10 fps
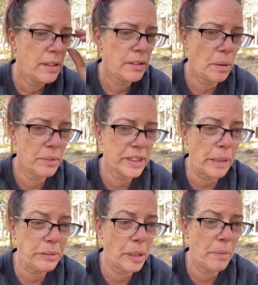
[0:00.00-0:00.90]
someone
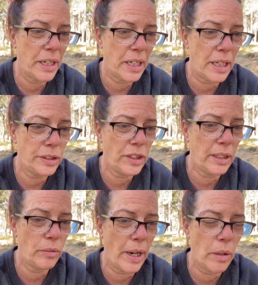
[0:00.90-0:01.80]
stops their
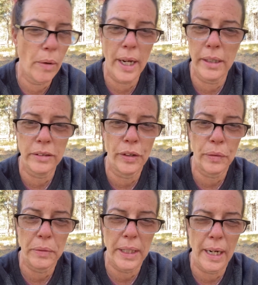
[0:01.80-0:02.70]
medication right away and it's a
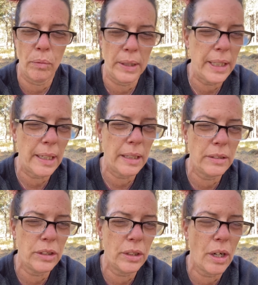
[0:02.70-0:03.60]
three day
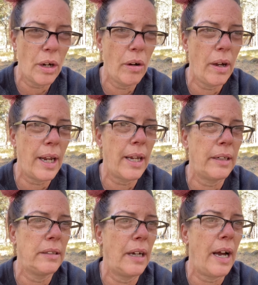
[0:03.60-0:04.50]
weekend, you know,
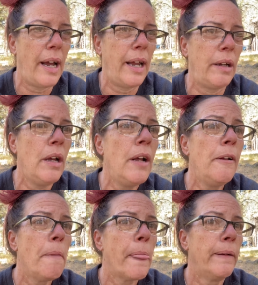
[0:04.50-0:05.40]
and I
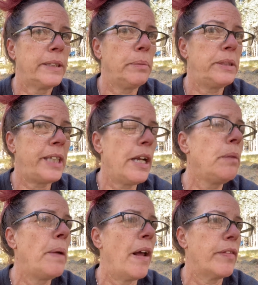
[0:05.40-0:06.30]
was upset
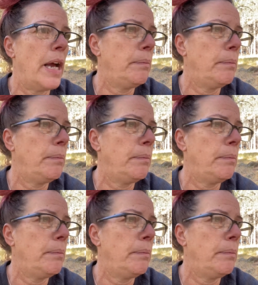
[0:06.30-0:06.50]
about that